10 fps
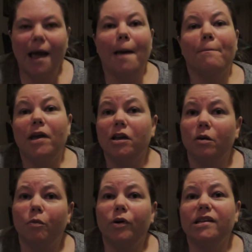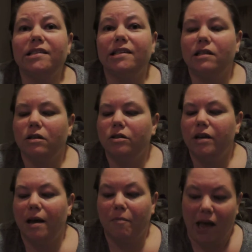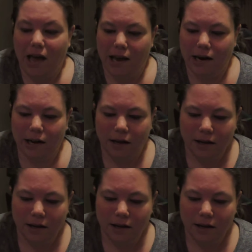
and pick your poison to get paid.